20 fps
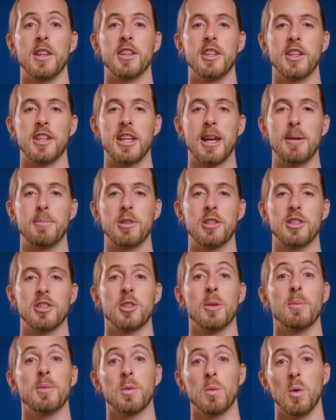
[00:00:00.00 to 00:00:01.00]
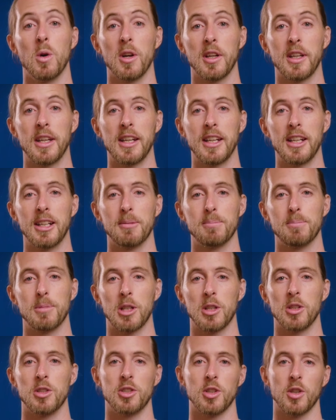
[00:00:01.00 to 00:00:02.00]
that your camera stops working
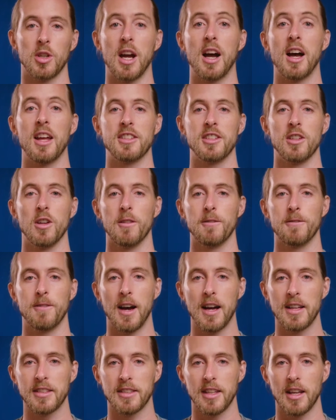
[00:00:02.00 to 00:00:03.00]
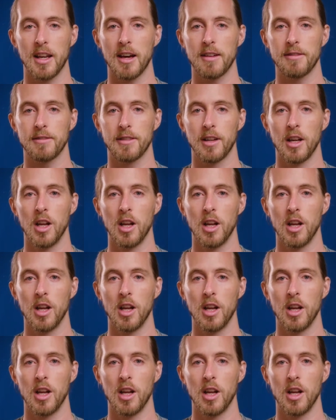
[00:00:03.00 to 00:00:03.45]
because your cards are not fast enough,